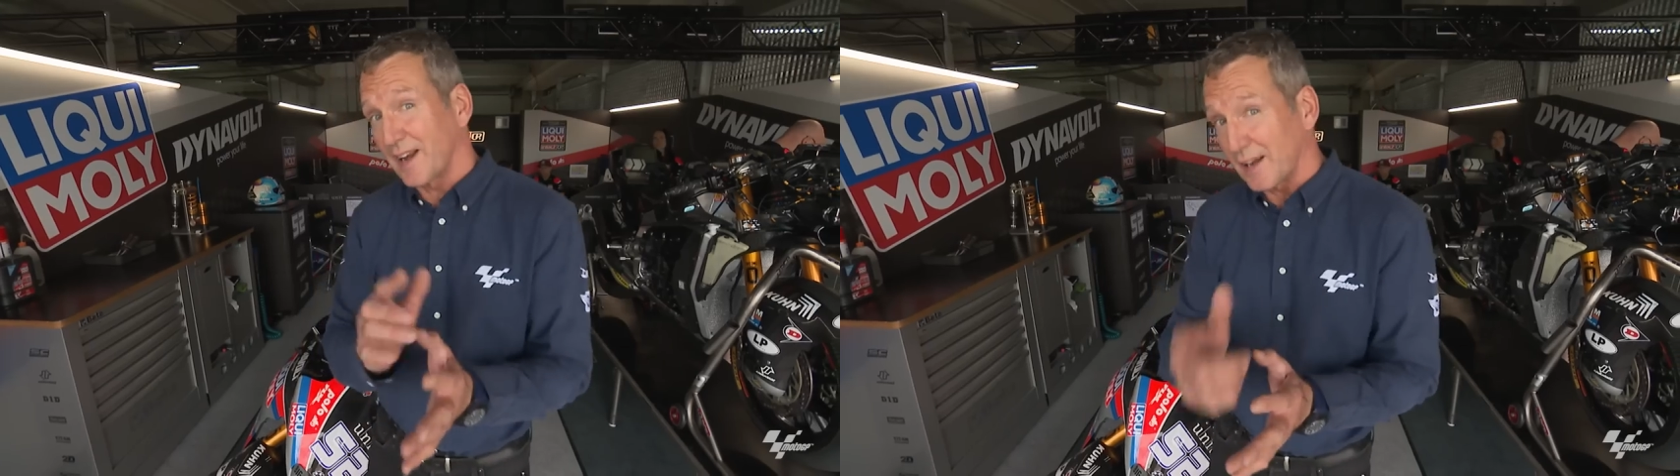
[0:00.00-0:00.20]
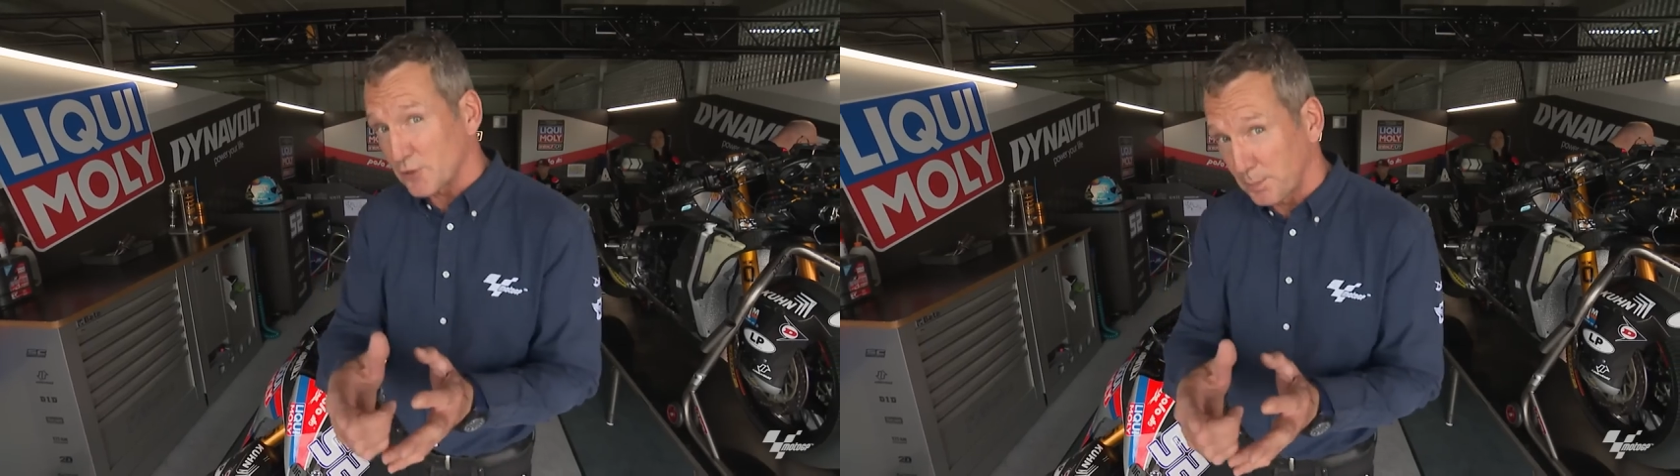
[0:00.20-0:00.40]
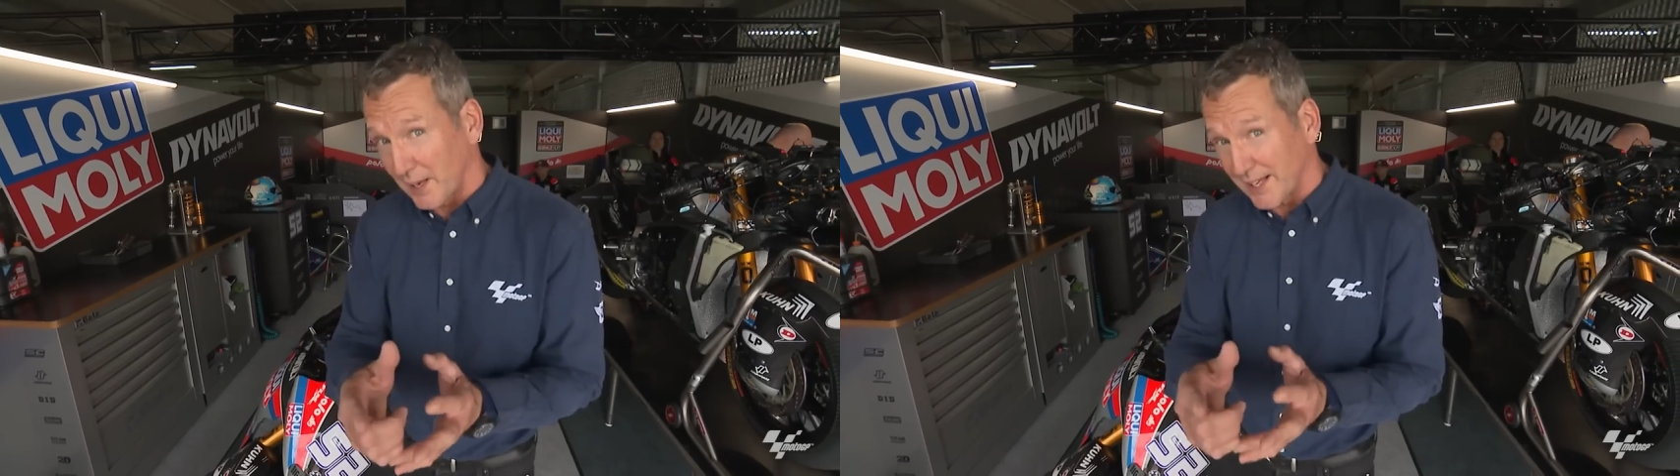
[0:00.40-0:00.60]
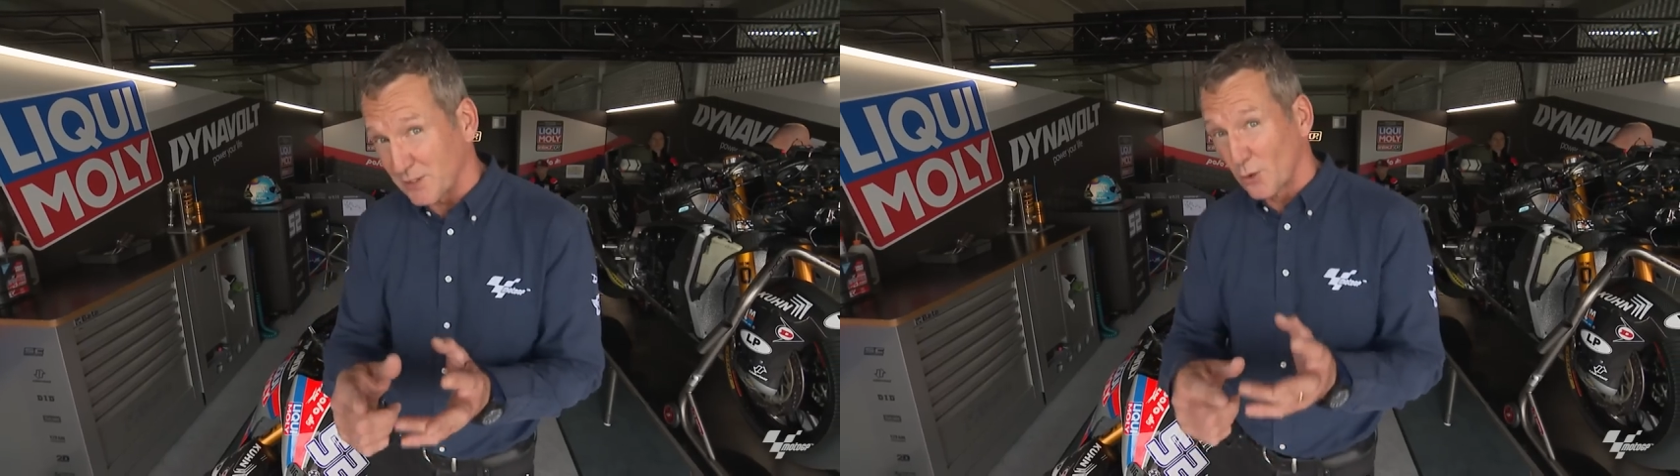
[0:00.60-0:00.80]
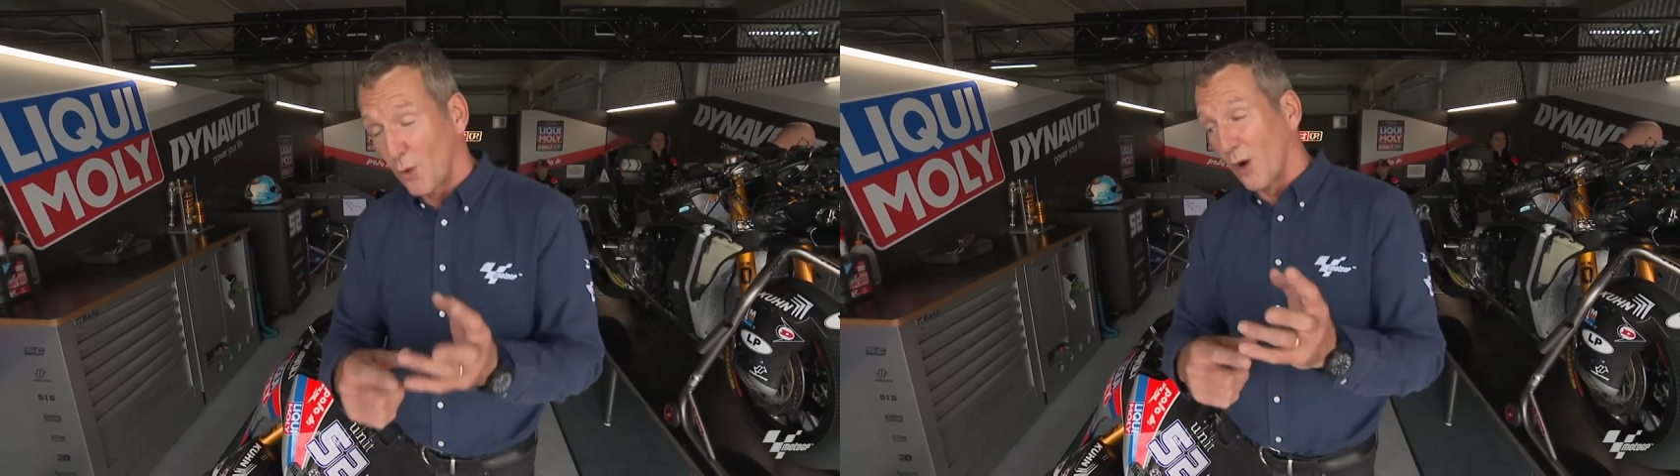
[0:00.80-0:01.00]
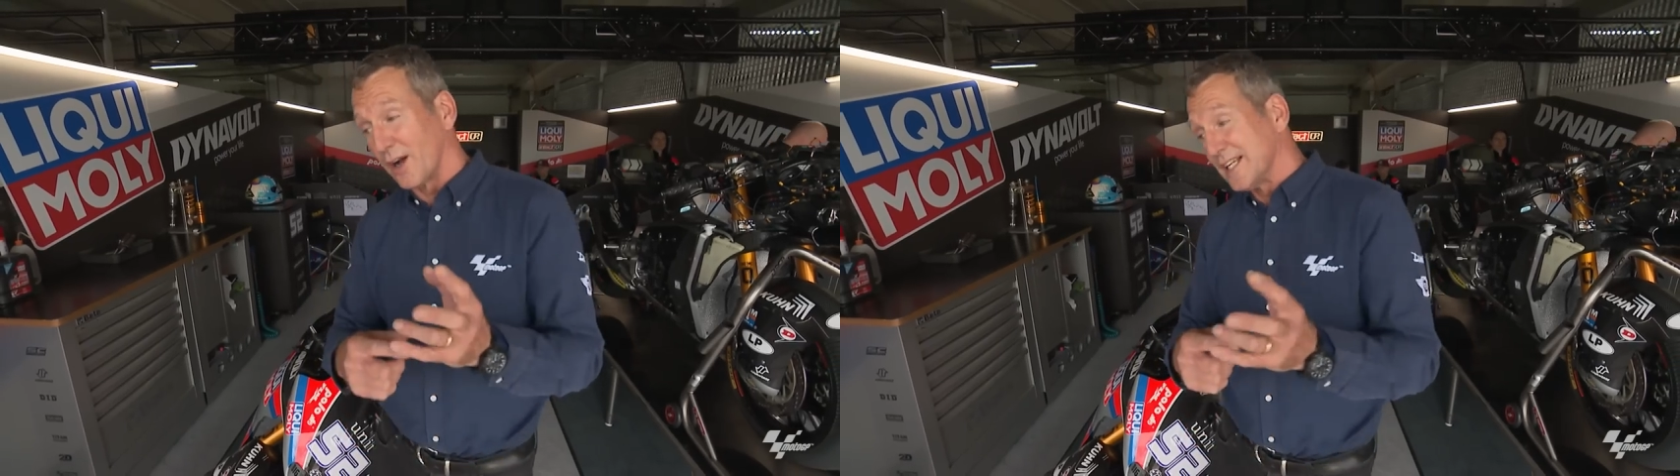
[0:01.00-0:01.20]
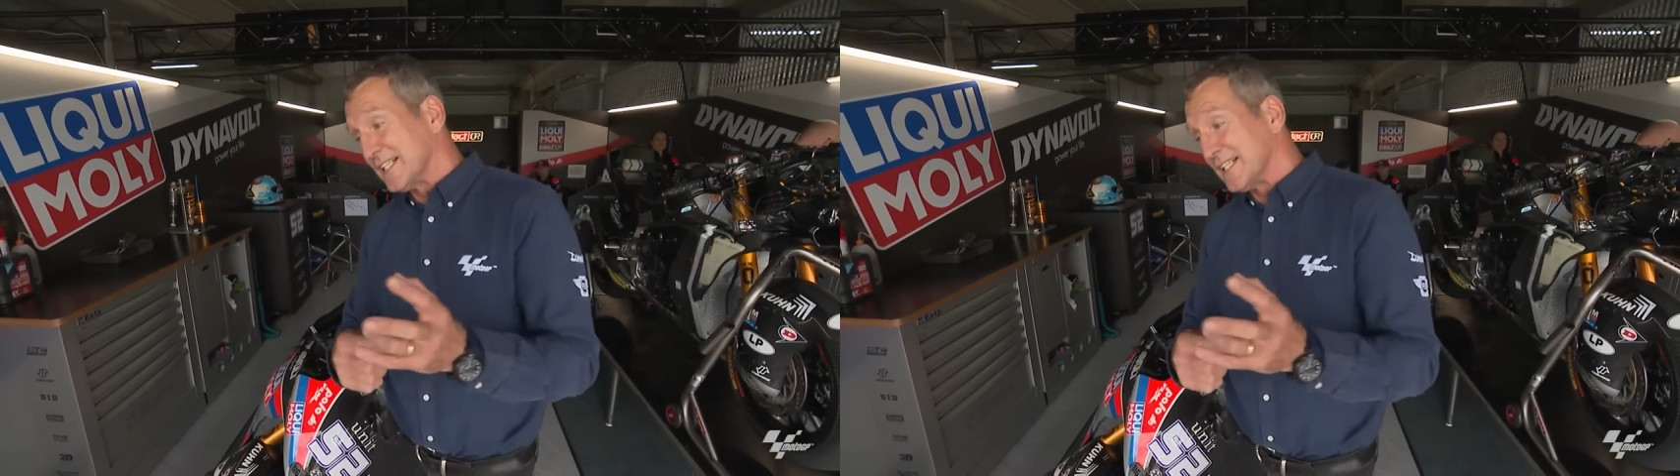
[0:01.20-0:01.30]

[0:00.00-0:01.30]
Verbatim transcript: clutch plates or,